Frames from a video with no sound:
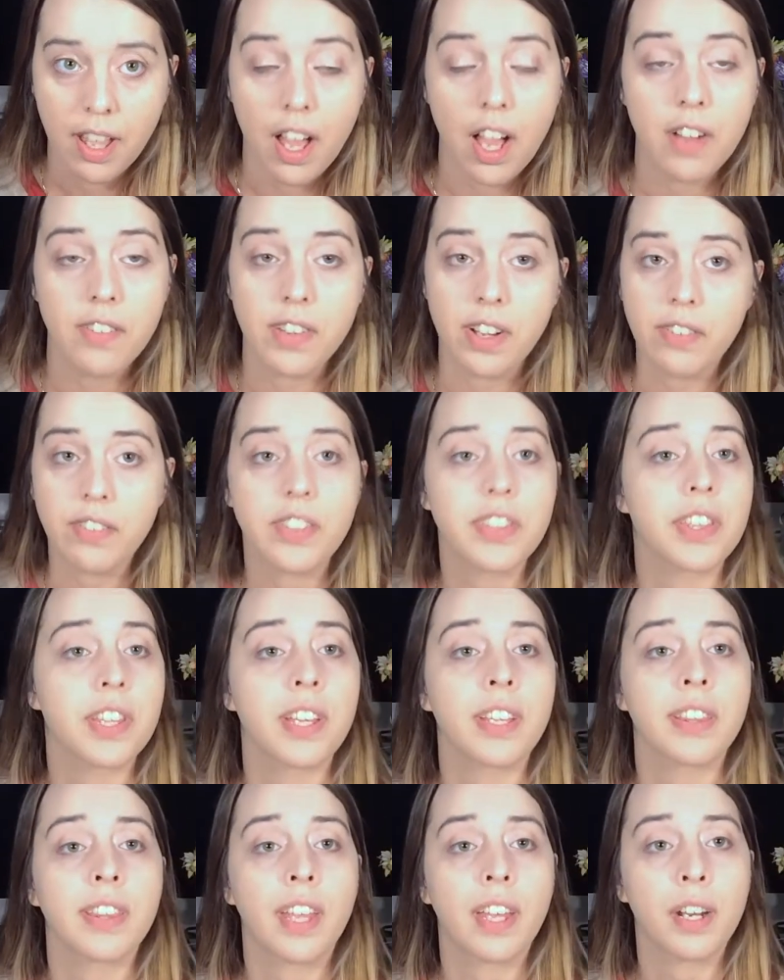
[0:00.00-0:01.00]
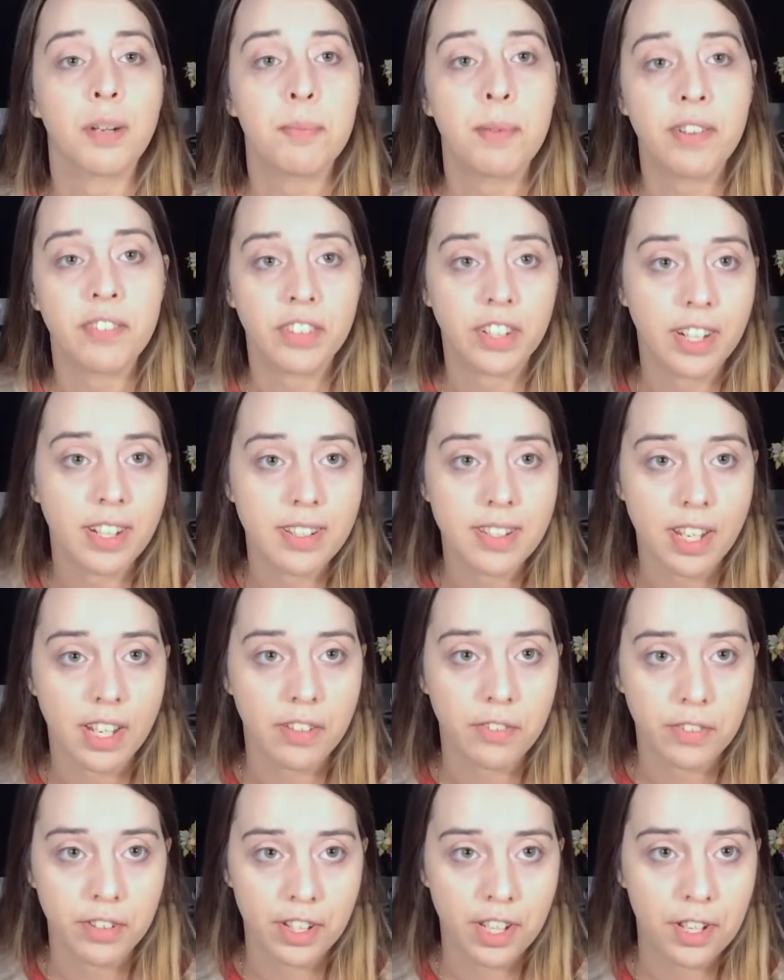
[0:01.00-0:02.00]
of everything that I'm ever going to
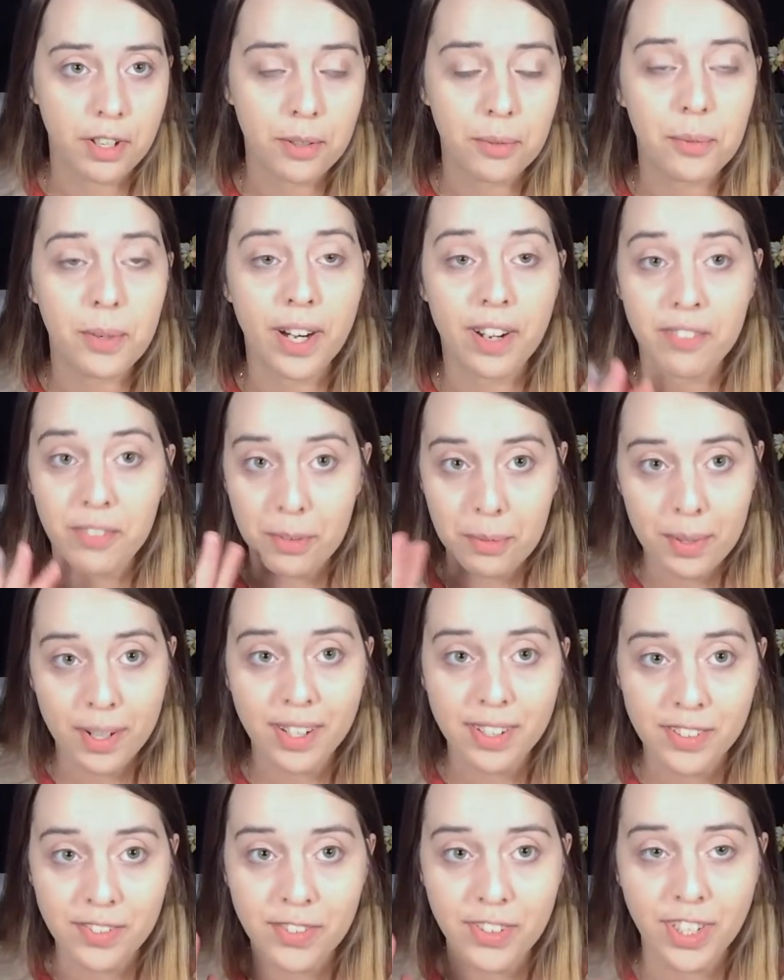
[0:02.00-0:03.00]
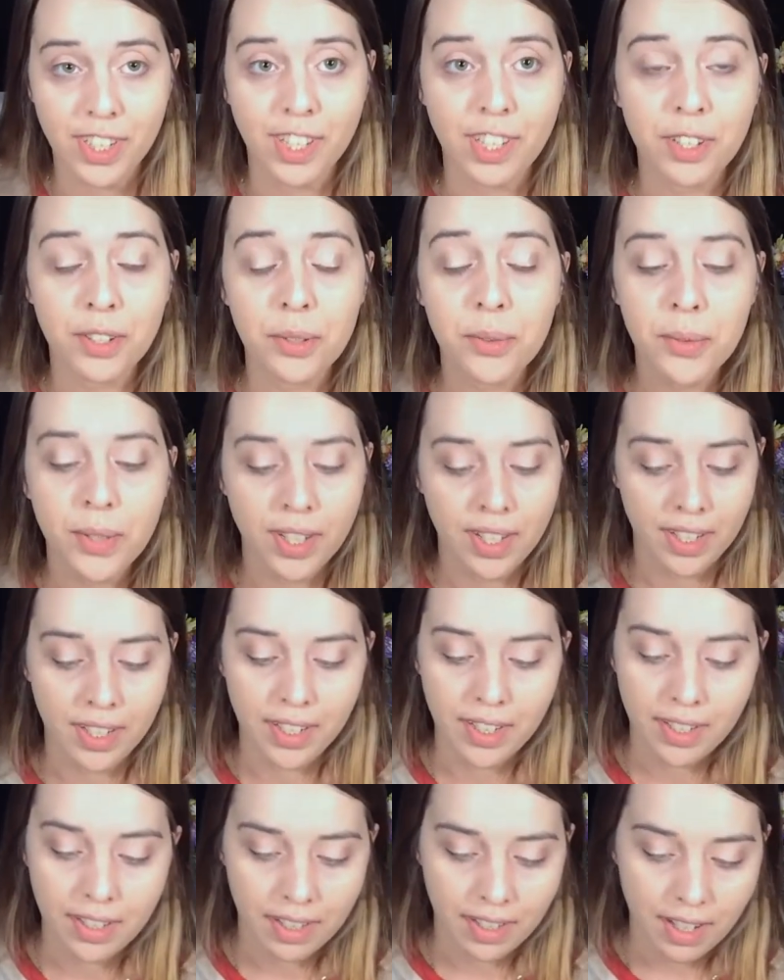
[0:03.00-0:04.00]
say for you. Whatever works for you,
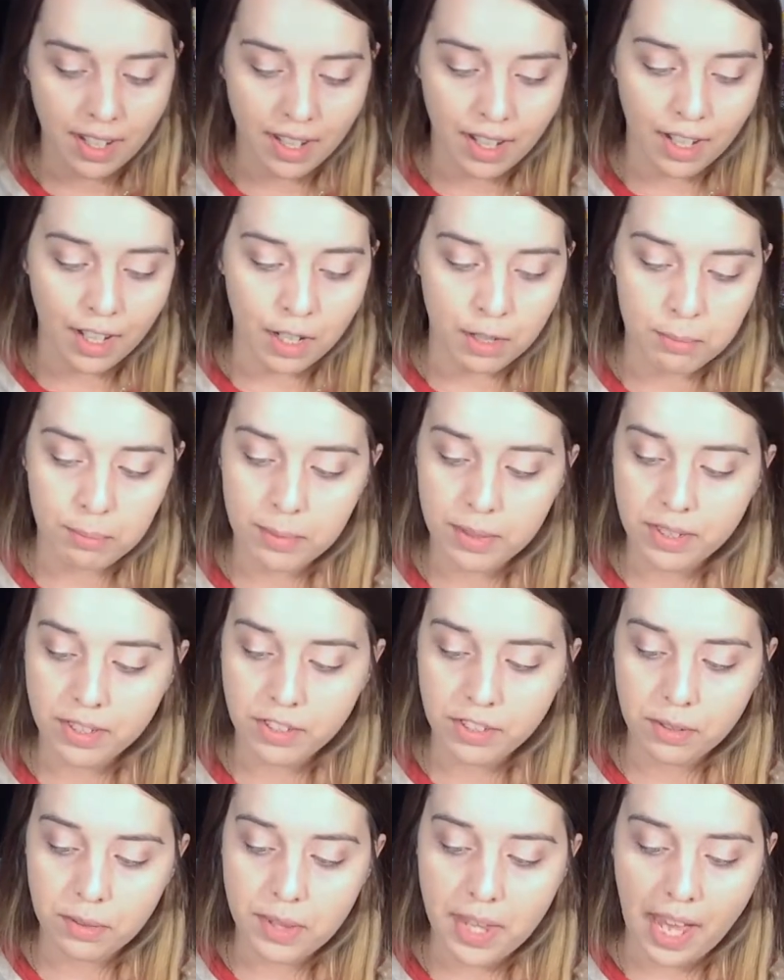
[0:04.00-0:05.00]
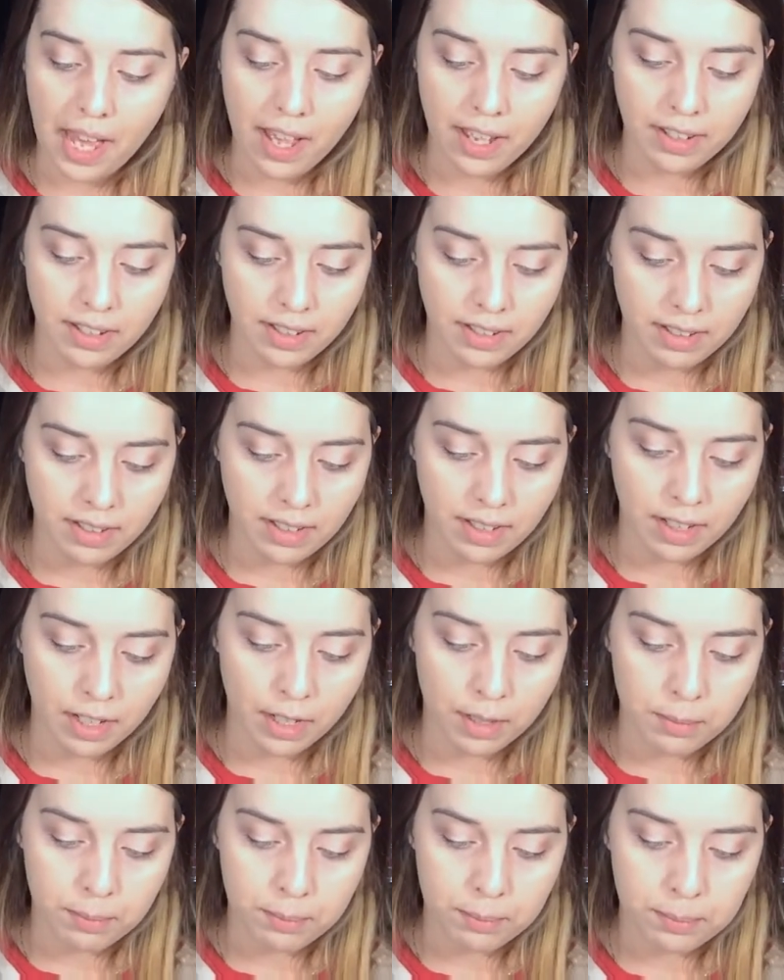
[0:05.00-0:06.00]
do that,
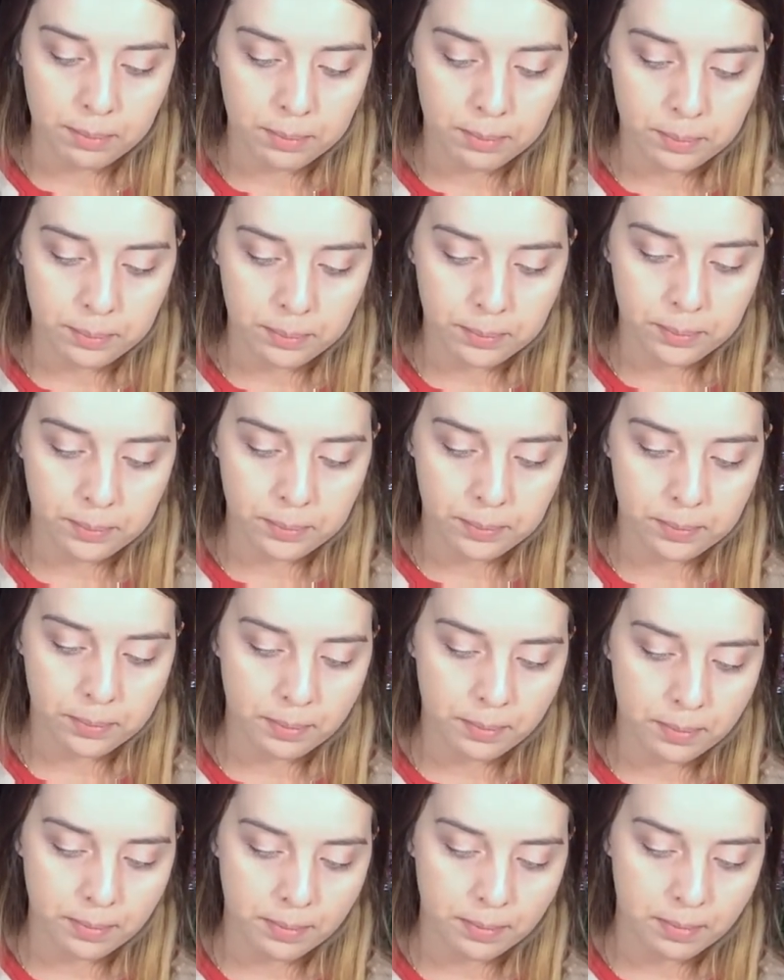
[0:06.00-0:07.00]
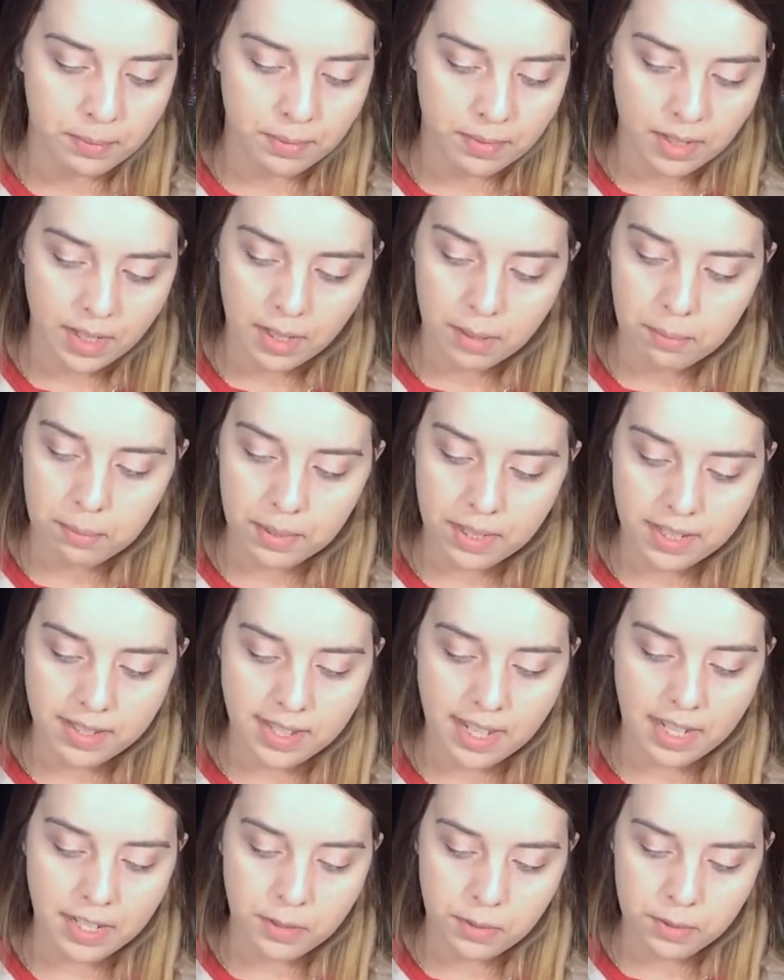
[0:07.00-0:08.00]
because
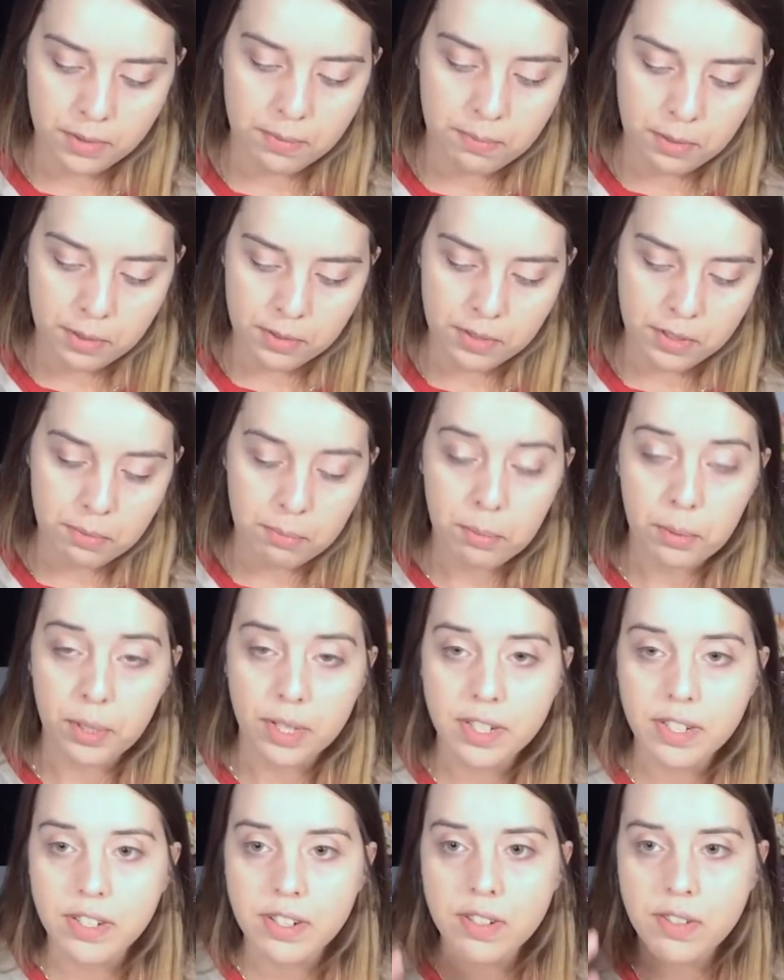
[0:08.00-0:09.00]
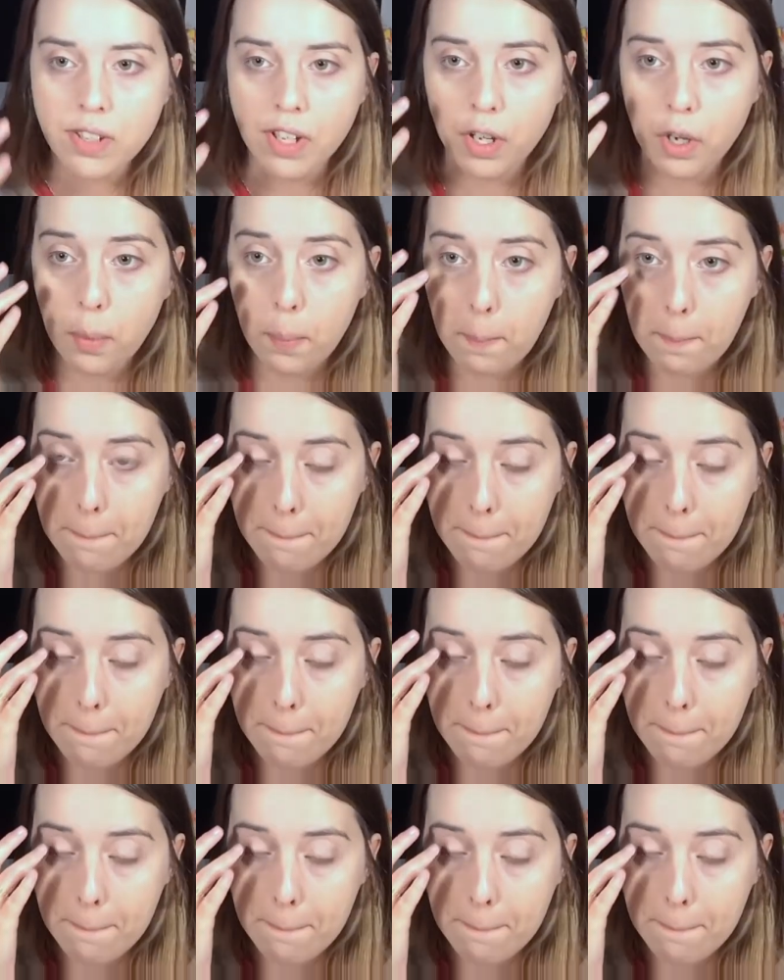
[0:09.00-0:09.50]
that's what's most important. So